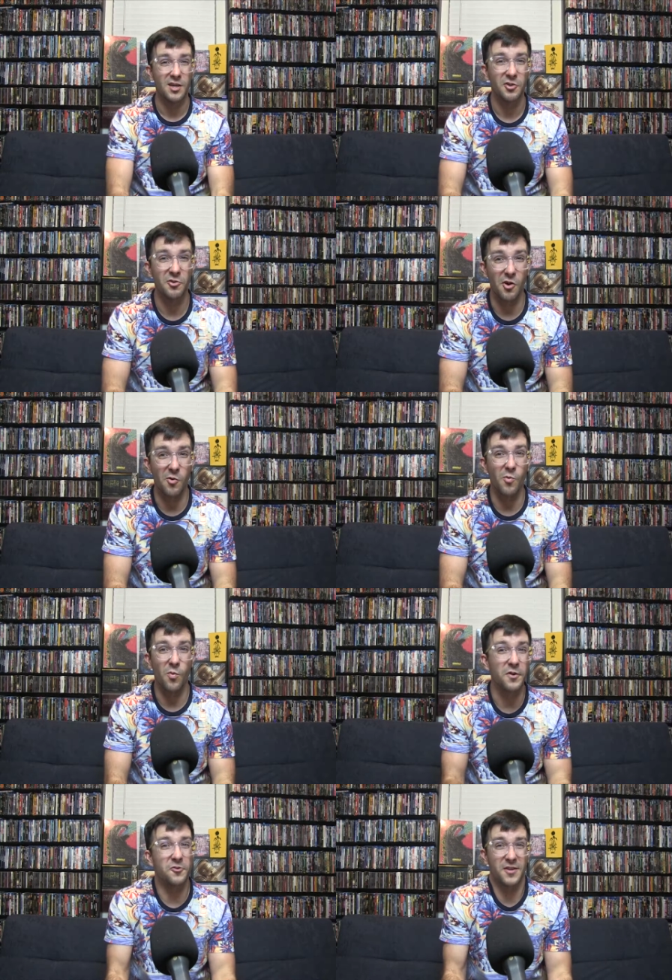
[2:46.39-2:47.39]
you know,
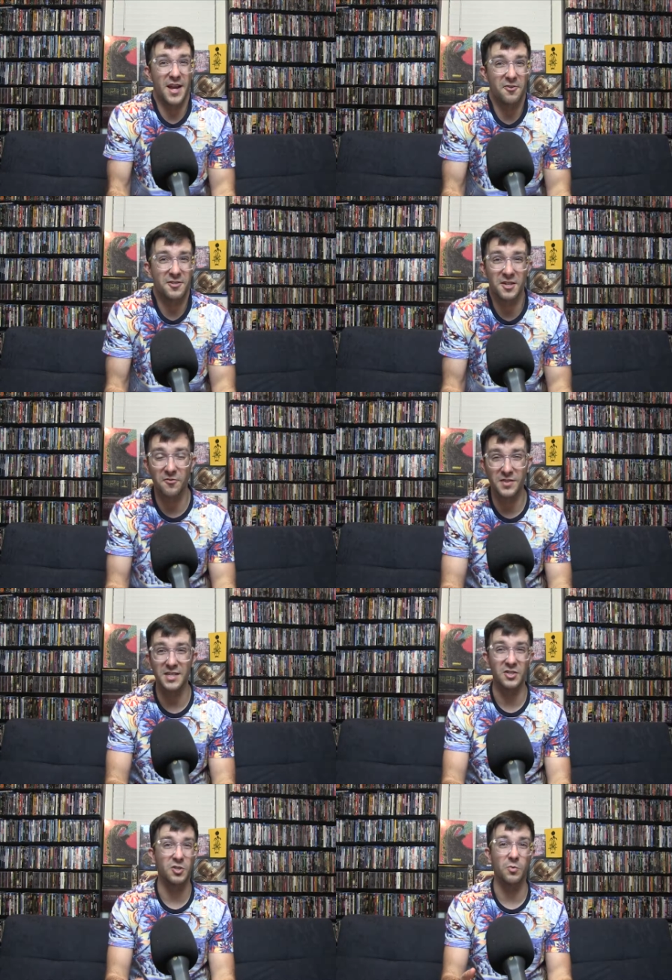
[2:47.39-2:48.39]
what you're getting yourself
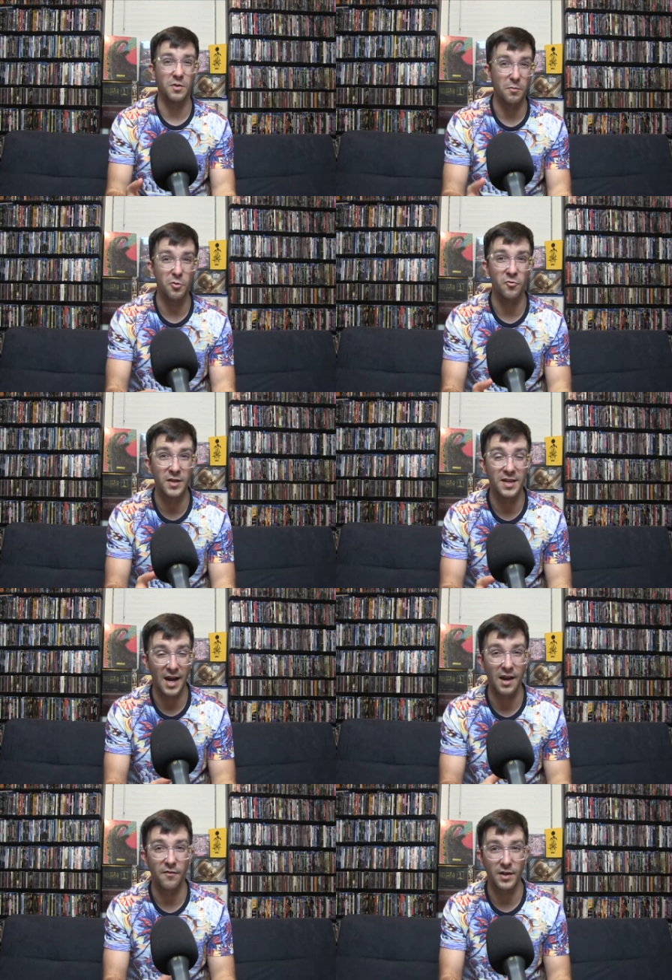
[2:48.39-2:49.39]
into with a movie
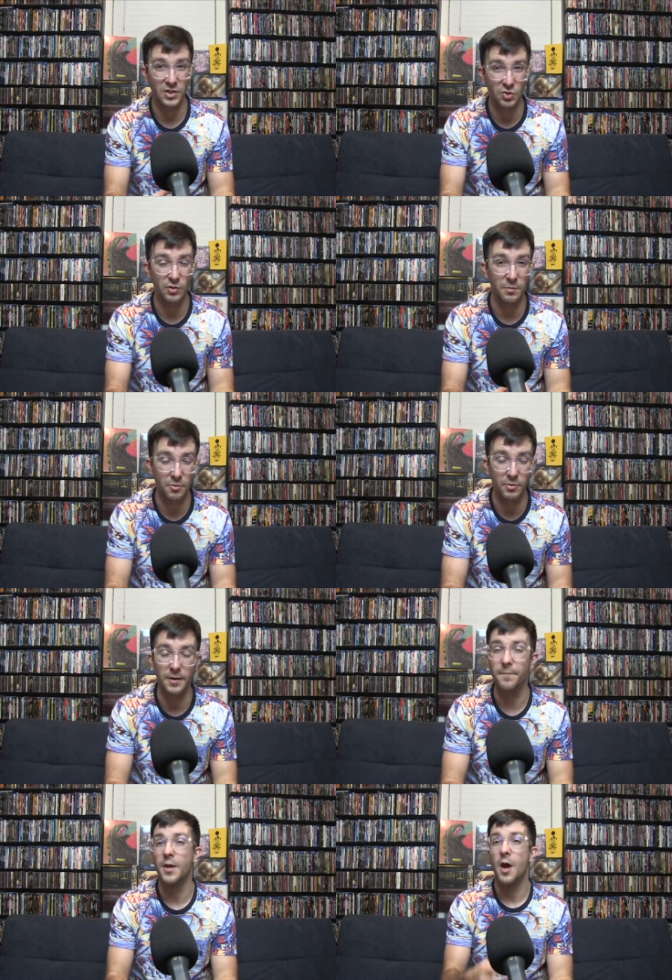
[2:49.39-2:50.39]
kind of like Scream 3